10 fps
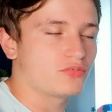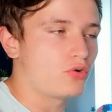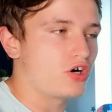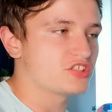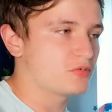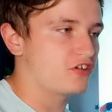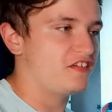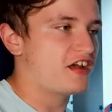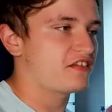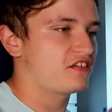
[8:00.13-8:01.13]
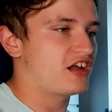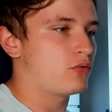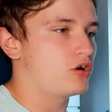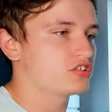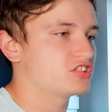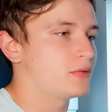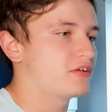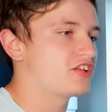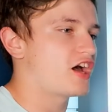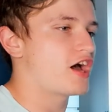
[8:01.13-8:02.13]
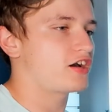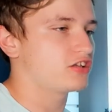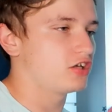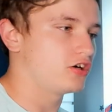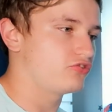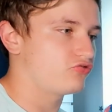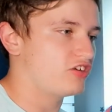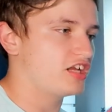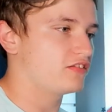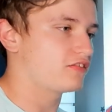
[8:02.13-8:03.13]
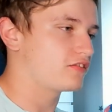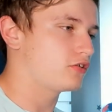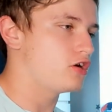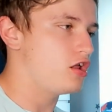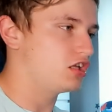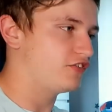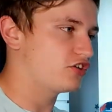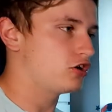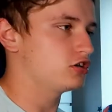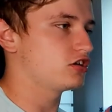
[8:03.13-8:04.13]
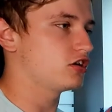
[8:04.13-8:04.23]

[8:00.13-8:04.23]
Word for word: I washed, because yesterday I washed all my dark laundry and all the other coloured